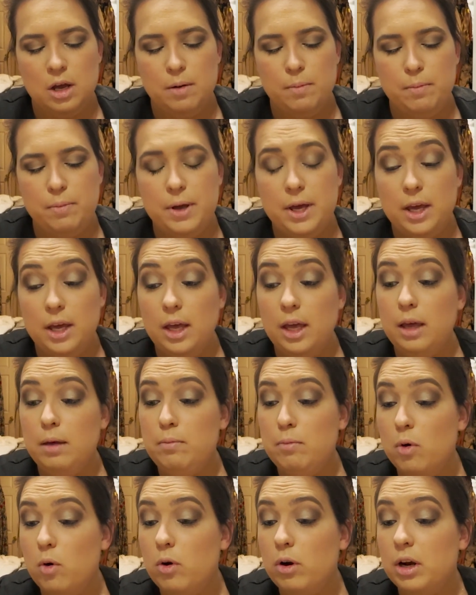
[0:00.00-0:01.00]
being
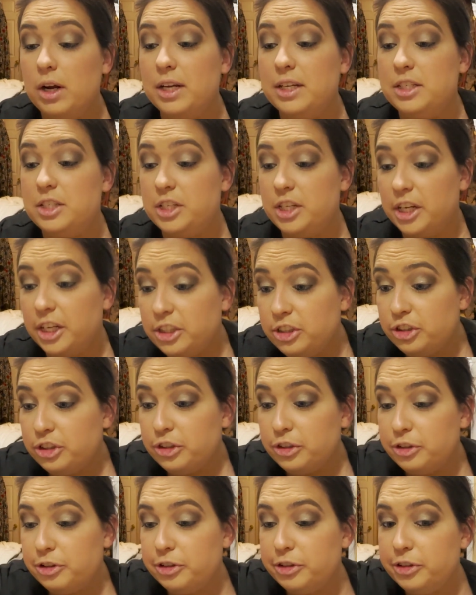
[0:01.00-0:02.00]
more
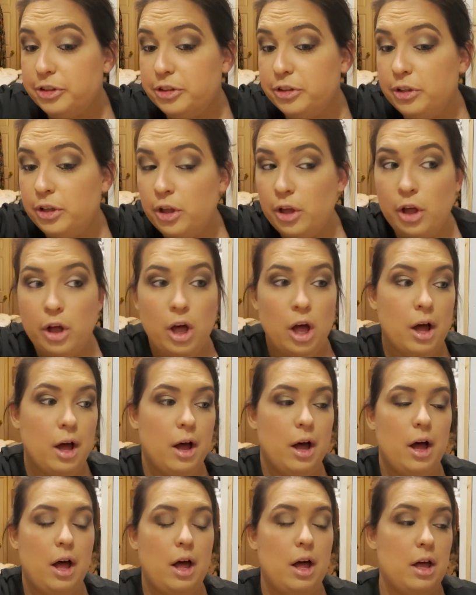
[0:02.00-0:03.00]
intentional.
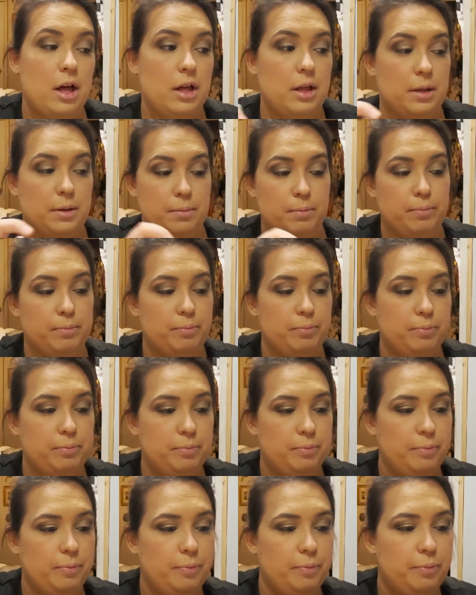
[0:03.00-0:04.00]
Um,
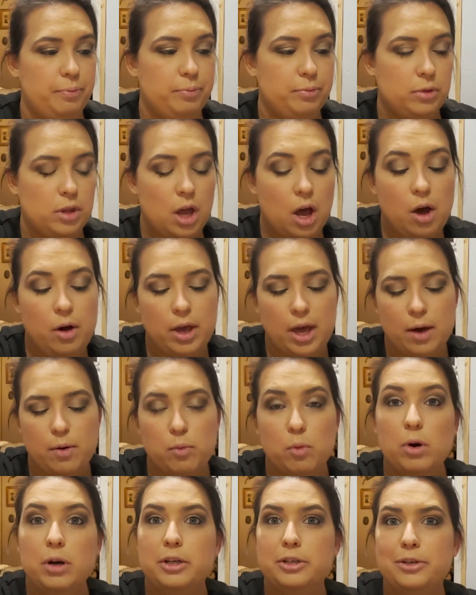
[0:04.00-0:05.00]
oh yeah, I
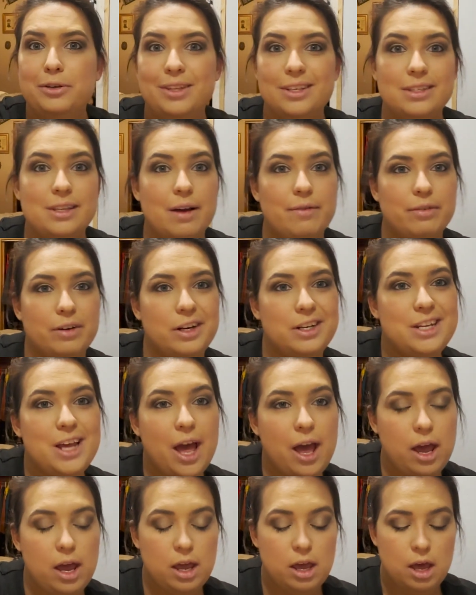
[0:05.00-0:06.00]
want to do this every
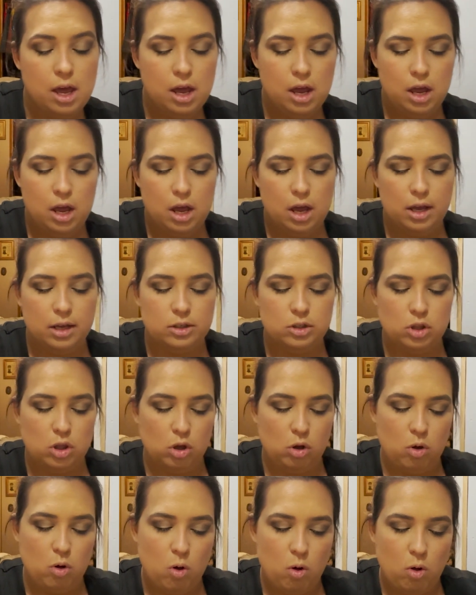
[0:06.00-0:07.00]
day It's the
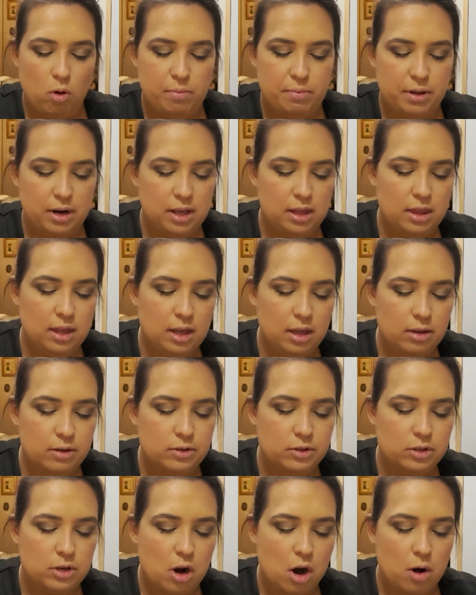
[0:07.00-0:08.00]
goal, but I think I'll
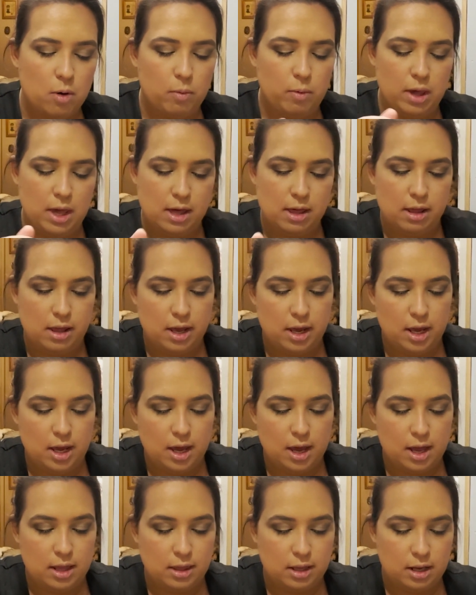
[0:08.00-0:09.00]
start weekly
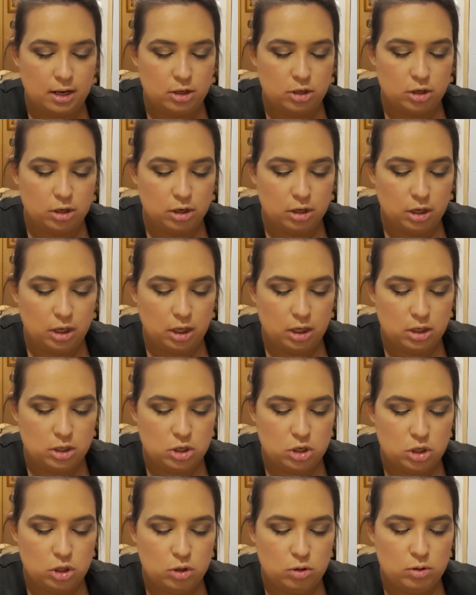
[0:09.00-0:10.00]
and then turn
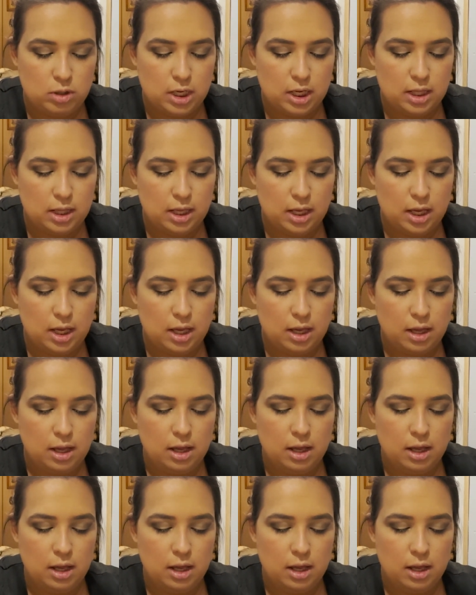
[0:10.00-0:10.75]
into daily